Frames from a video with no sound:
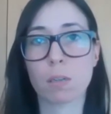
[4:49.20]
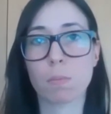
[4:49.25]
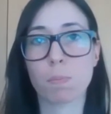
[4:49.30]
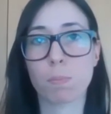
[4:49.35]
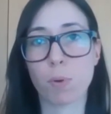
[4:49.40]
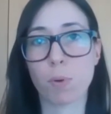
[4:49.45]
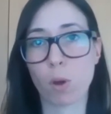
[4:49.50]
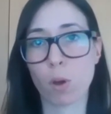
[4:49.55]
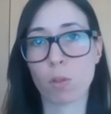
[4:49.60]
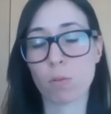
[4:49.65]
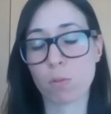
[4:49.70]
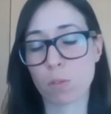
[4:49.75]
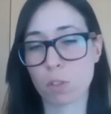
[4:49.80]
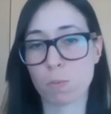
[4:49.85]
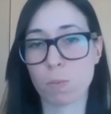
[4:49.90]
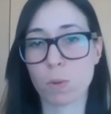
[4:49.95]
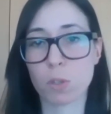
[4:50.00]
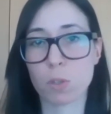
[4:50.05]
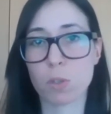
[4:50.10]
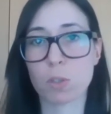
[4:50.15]

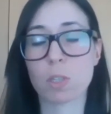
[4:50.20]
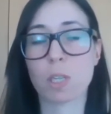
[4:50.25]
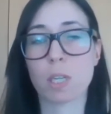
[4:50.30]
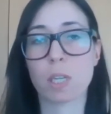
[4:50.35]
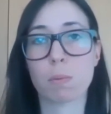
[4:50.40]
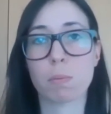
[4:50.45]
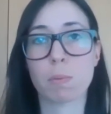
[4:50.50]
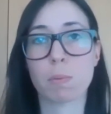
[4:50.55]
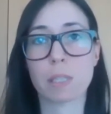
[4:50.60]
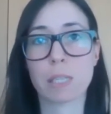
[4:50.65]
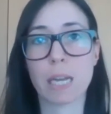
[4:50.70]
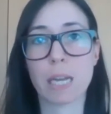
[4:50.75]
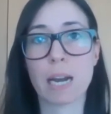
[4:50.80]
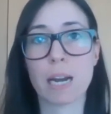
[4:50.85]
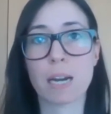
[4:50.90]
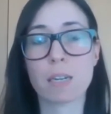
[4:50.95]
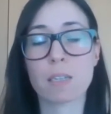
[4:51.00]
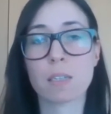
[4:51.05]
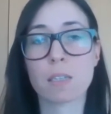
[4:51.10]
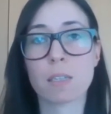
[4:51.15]
products, more sustainable
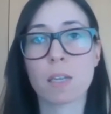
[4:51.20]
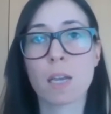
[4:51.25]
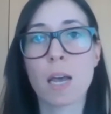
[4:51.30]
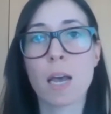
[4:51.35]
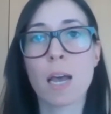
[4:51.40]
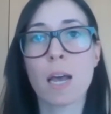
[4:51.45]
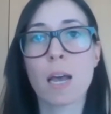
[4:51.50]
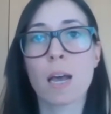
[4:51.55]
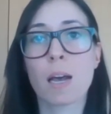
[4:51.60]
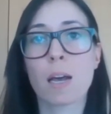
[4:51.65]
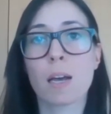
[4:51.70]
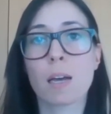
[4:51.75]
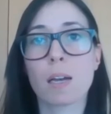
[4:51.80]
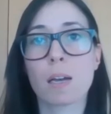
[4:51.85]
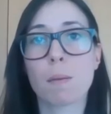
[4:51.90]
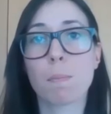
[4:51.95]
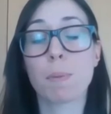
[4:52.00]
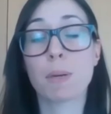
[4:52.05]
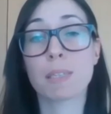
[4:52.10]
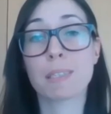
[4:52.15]
yarns,
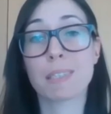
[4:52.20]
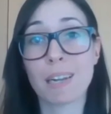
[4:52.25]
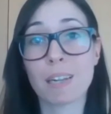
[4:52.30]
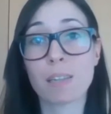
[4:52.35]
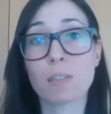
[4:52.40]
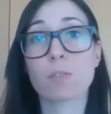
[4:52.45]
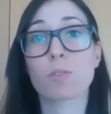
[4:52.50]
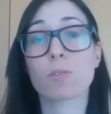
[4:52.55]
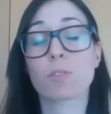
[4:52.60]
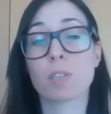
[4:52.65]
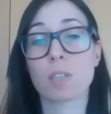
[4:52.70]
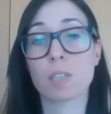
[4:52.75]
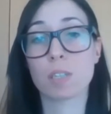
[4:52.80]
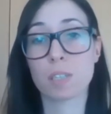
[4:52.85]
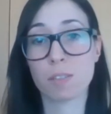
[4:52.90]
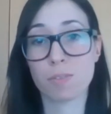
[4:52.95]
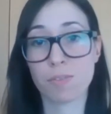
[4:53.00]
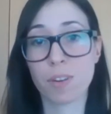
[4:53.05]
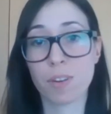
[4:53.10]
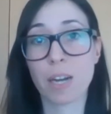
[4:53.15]
but also
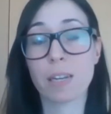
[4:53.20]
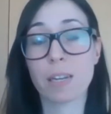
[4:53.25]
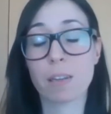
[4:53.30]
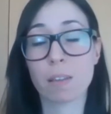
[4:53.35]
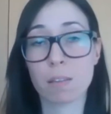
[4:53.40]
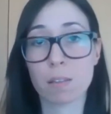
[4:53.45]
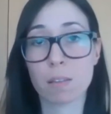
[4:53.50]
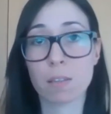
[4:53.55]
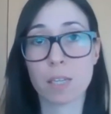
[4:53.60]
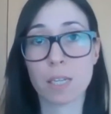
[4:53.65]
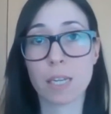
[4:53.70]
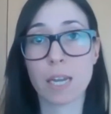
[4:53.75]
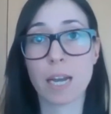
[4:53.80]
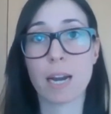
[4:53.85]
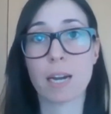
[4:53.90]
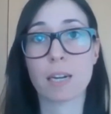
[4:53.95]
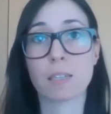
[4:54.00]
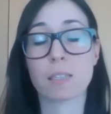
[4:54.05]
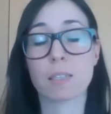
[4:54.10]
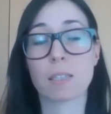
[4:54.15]
certified
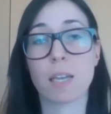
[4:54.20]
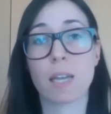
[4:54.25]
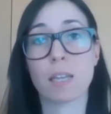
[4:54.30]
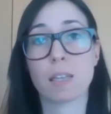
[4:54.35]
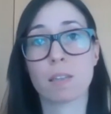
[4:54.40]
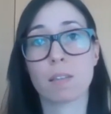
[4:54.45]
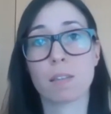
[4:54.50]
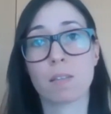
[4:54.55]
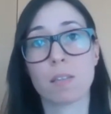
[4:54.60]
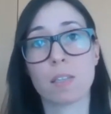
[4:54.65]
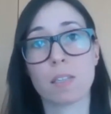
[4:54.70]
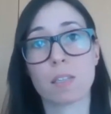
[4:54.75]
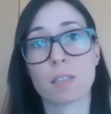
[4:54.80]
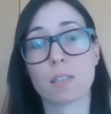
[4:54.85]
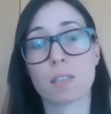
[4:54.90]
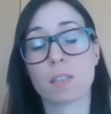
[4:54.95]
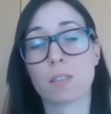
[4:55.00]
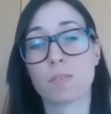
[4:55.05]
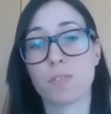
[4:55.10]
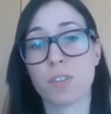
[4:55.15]
yarns. And
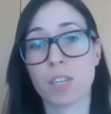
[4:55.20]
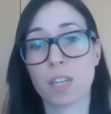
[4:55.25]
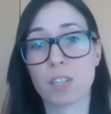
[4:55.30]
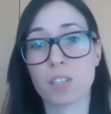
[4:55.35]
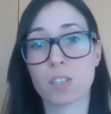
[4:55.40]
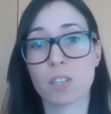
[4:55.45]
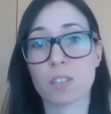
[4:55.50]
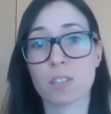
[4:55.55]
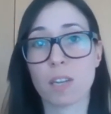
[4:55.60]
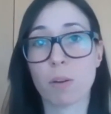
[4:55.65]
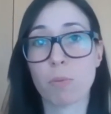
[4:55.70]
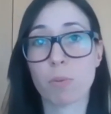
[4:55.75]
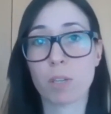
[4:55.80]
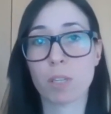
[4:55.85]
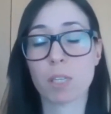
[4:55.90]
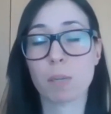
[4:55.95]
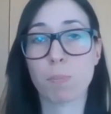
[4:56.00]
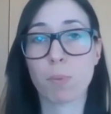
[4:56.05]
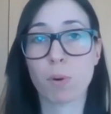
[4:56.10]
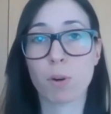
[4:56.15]
these certifications are
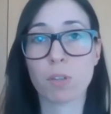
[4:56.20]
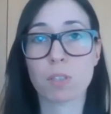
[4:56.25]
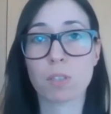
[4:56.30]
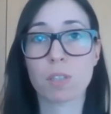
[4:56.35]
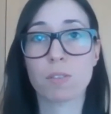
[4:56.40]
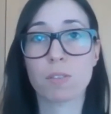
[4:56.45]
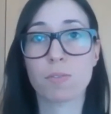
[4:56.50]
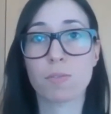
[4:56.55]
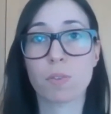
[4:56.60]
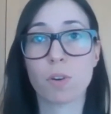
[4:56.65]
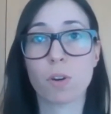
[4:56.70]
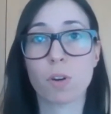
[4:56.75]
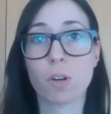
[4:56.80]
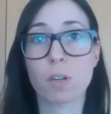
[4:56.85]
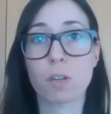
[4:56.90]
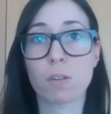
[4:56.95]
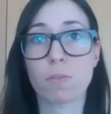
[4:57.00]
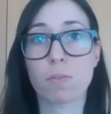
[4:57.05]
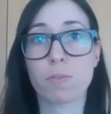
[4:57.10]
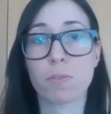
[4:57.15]
really important
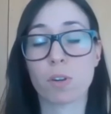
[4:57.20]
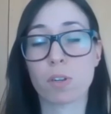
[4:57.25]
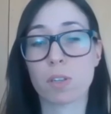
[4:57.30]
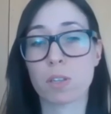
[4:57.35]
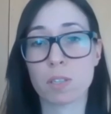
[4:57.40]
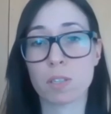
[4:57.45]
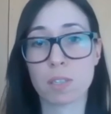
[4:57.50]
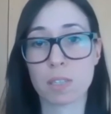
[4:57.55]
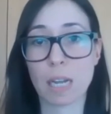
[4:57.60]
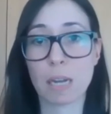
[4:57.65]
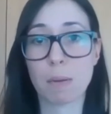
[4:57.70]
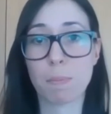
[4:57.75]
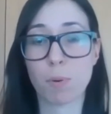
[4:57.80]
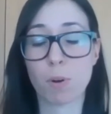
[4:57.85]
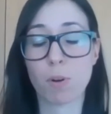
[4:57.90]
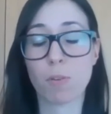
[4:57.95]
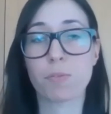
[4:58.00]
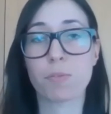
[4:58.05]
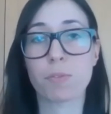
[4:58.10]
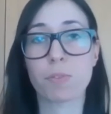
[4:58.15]
for this type
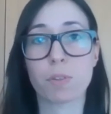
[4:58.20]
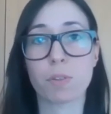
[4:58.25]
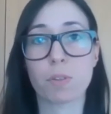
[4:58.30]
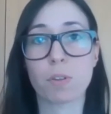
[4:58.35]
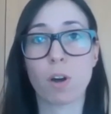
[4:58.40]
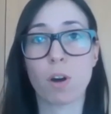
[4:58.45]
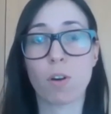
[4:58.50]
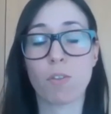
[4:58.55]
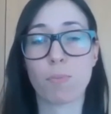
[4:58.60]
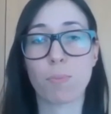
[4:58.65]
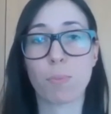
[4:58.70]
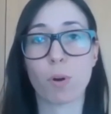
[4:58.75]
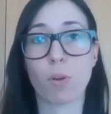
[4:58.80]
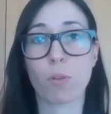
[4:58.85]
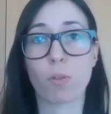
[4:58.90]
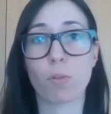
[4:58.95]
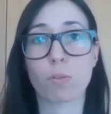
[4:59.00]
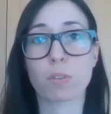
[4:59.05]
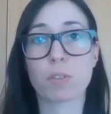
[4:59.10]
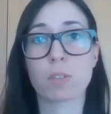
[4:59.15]
of
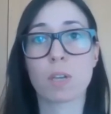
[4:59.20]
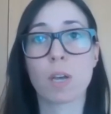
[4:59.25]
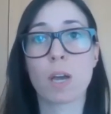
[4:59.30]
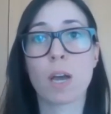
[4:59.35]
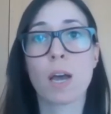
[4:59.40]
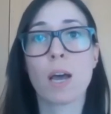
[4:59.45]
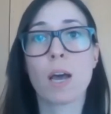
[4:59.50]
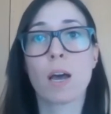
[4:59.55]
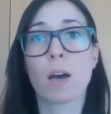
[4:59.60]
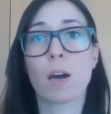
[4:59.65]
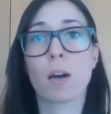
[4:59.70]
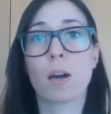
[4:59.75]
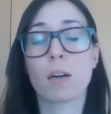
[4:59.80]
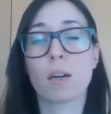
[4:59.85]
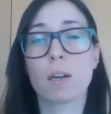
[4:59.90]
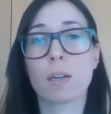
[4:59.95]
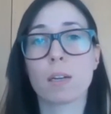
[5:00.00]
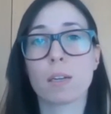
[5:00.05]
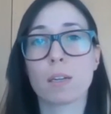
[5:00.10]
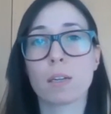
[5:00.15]
products.
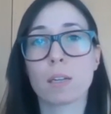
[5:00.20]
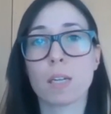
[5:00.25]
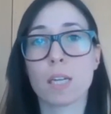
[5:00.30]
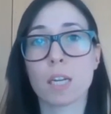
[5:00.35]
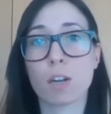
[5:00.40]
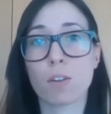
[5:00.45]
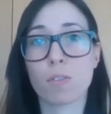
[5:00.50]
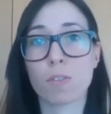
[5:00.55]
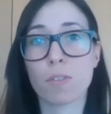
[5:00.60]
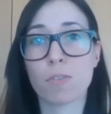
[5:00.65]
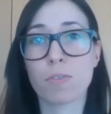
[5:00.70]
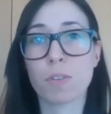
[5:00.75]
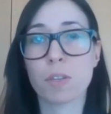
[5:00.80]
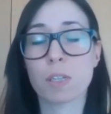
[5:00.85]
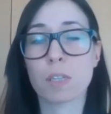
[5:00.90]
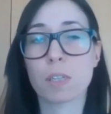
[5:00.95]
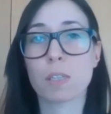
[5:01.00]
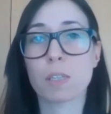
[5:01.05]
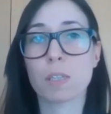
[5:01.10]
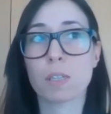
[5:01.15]

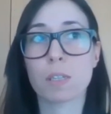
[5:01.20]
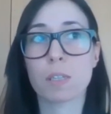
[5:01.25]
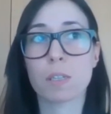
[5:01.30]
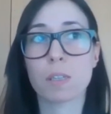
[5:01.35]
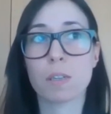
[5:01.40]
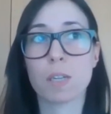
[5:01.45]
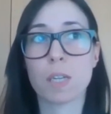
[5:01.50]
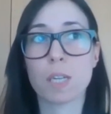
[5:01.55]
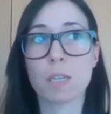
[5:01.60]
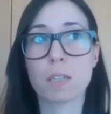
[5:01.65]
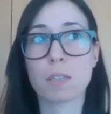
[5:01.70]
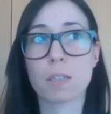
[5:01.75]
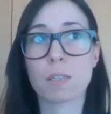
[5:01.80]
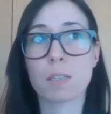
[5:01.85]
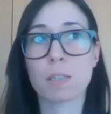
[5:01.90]
Inovafil is